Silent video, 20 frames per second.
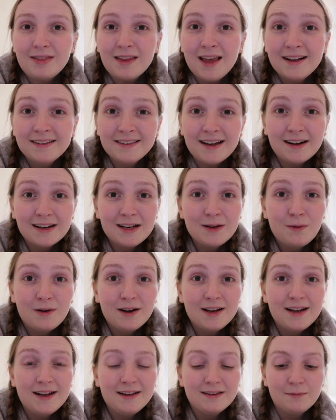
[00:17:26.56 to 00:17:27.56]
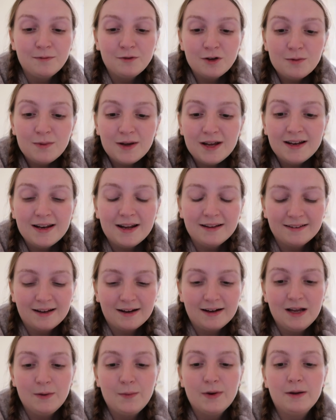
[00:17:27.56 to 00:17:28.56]
exactly what it is I'm doing,
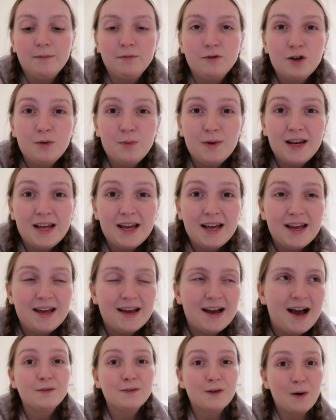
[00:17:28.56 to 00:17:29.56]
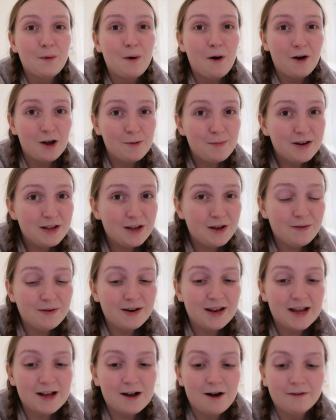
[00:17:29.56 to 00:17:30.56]
exactly when I'm doing it. So I'm in
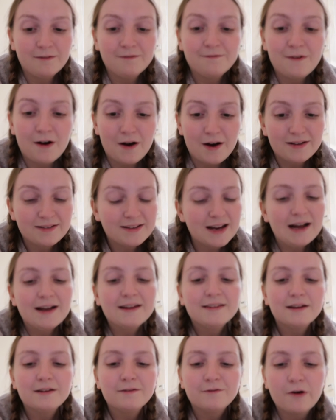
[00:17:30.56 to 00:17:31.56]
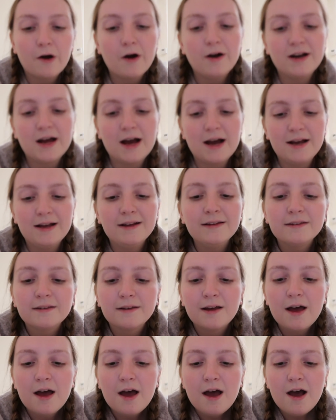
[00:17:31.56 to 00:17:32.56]
uni on Thursdays and Fridays.
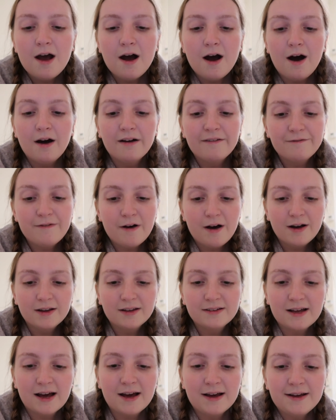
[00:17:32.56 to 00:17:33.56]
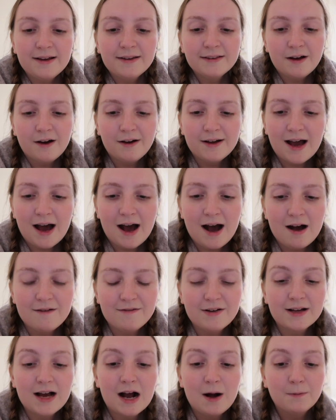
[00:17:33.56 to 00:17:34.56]
On Thursdays, I have
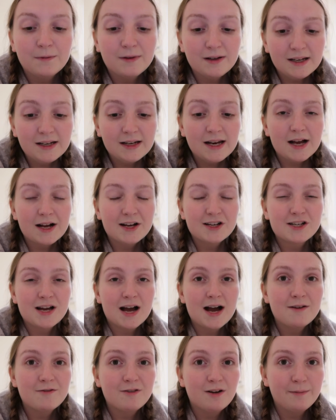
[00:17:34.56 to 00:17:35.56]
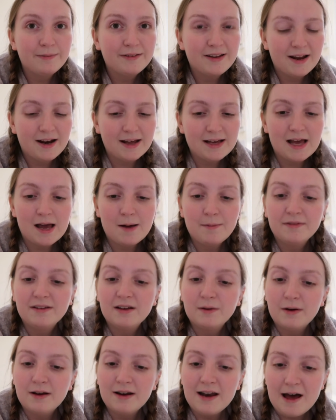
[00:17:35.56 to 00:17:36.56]
a counselling lecture from 10 a.m.
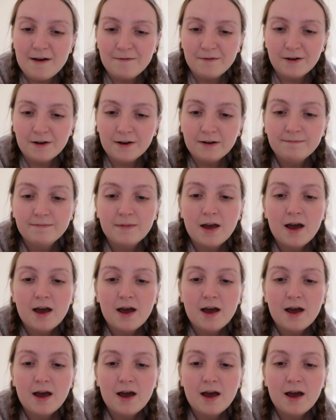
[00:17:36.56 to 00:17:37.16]
till 11.